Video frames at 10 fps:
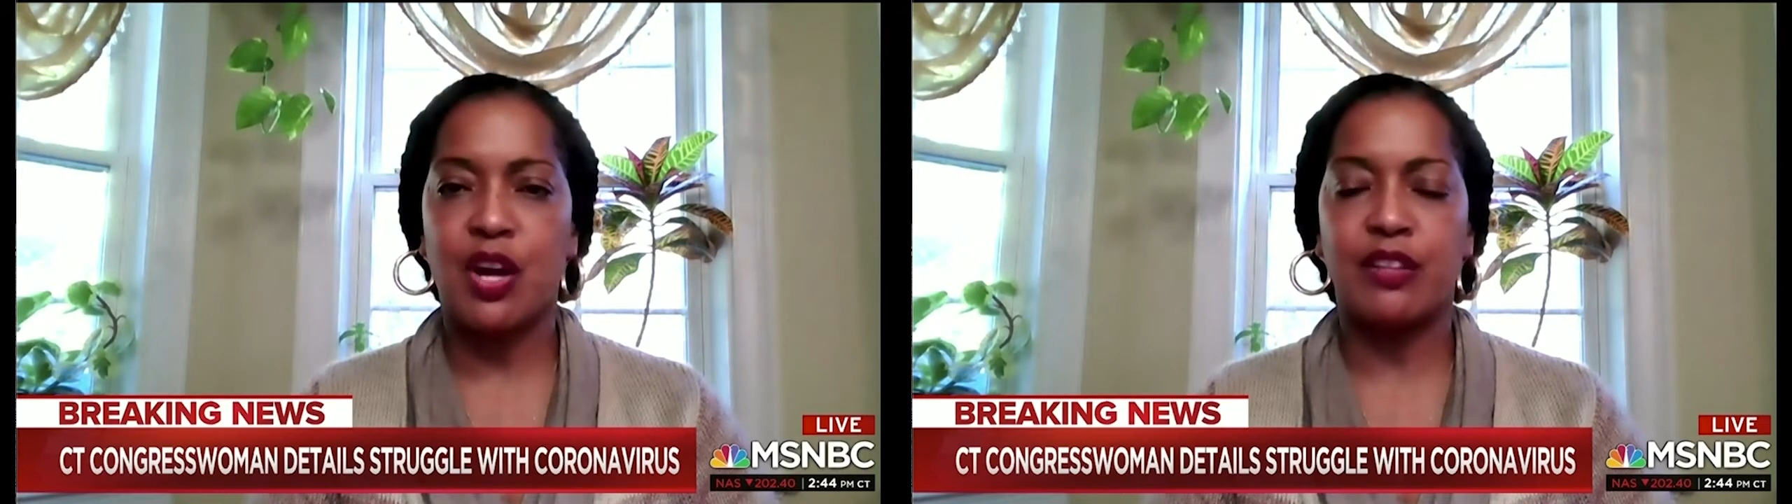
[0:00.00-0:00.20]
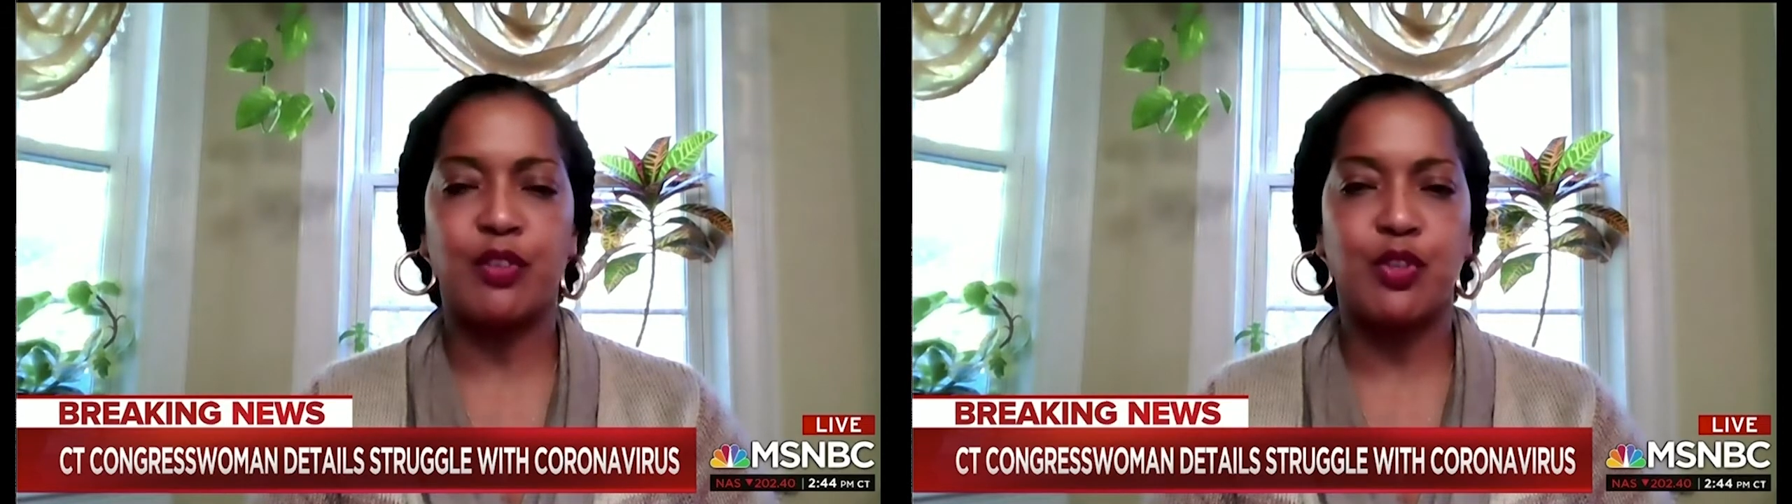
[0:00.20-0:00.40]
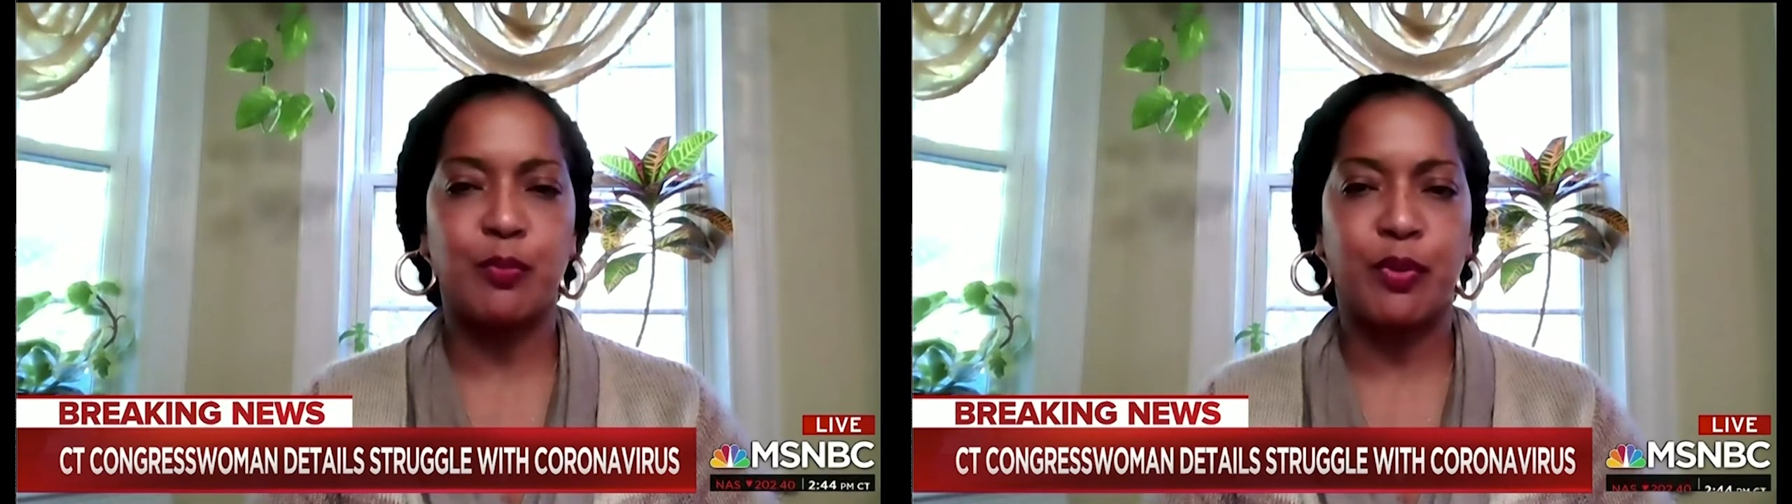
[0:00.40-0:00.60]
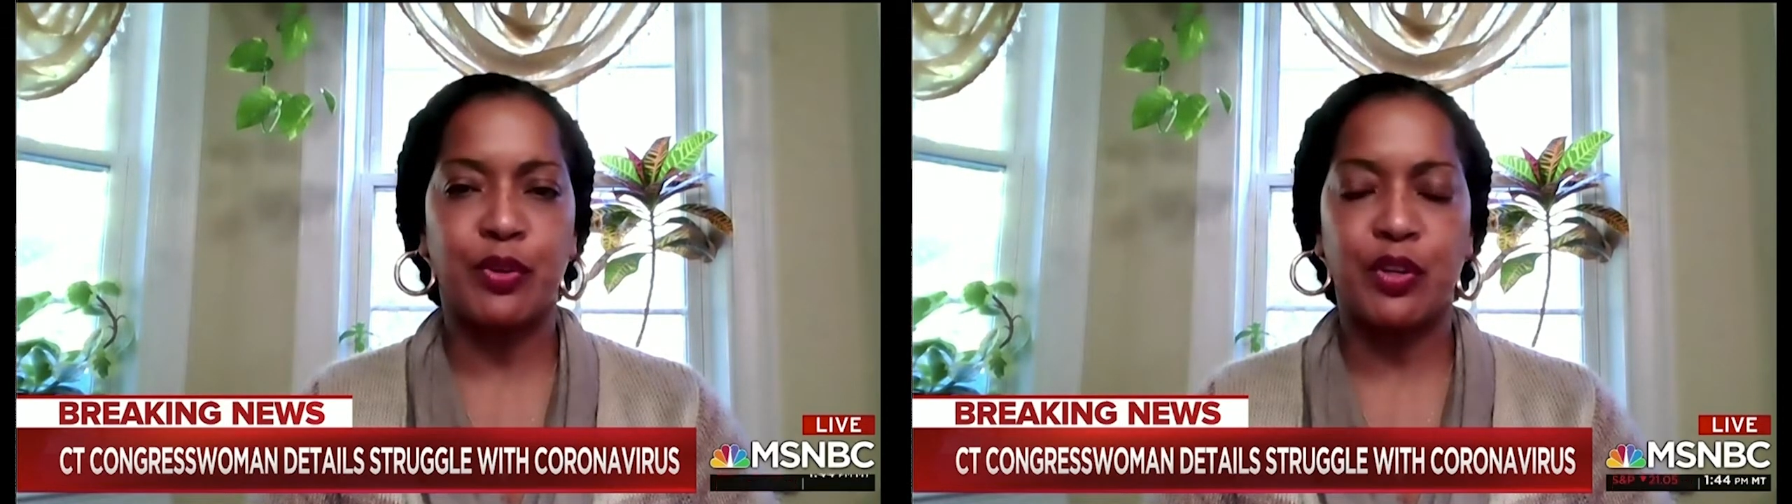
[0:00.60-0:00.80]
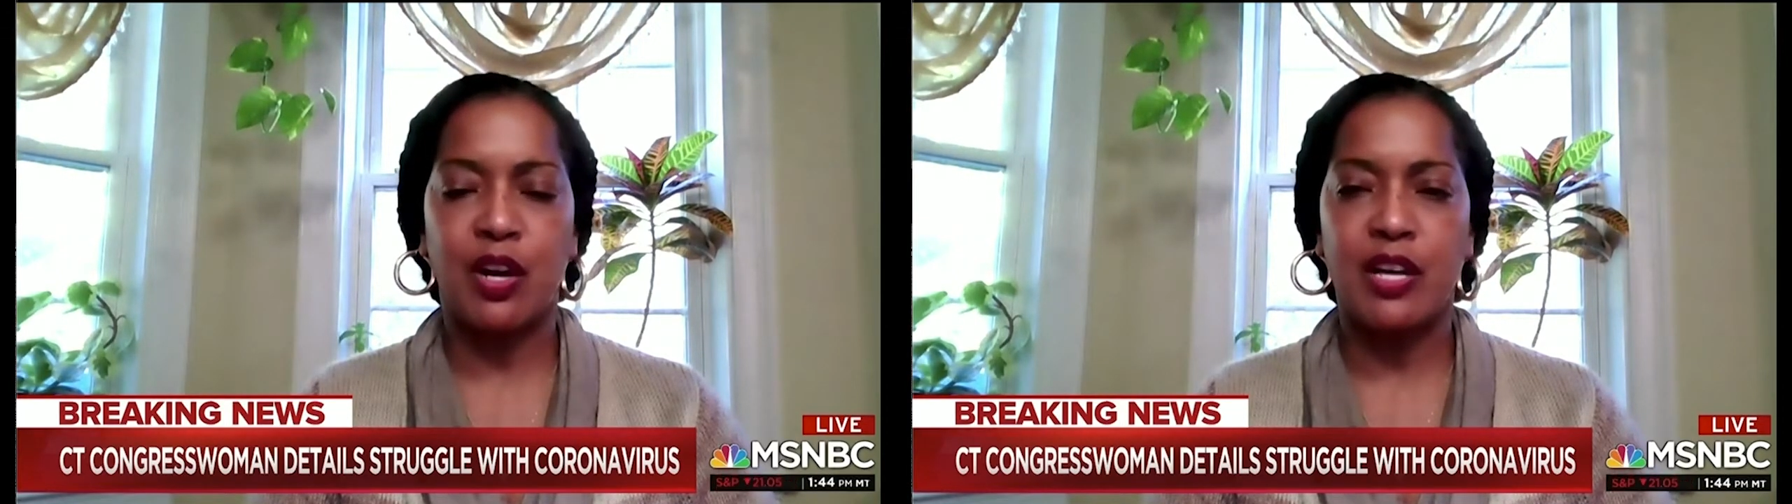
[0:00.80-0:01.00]
all of those
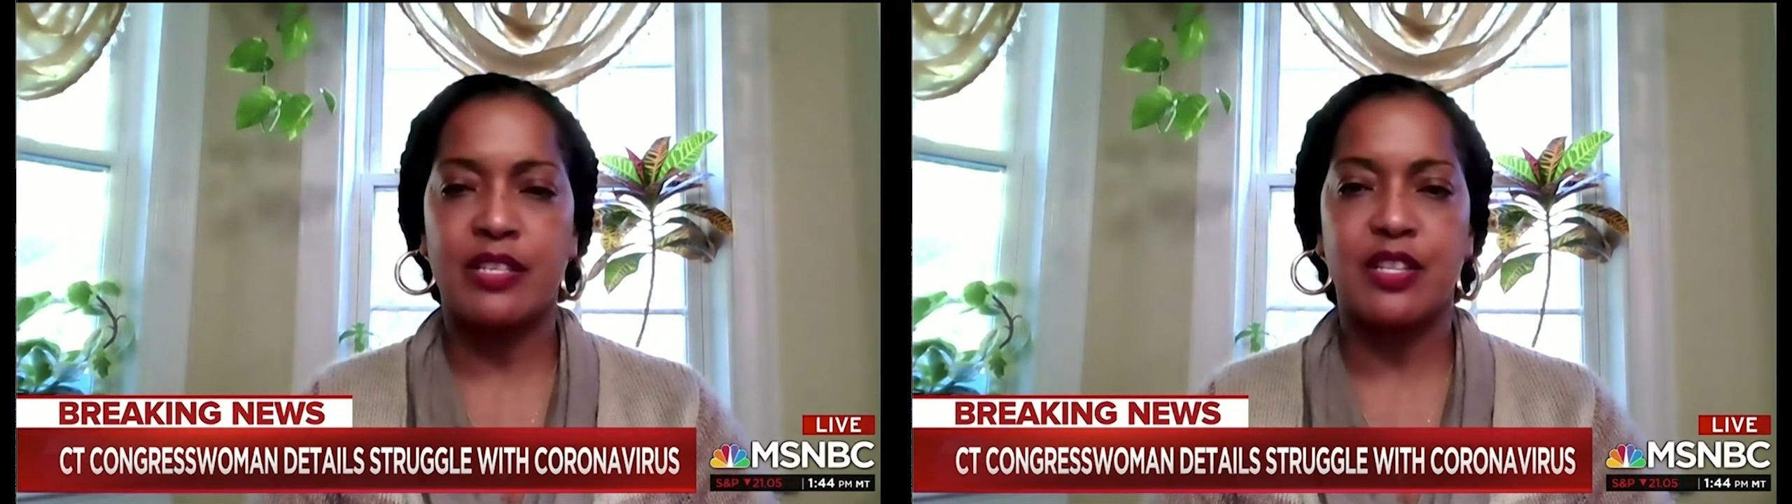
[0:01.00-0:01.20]
protocols,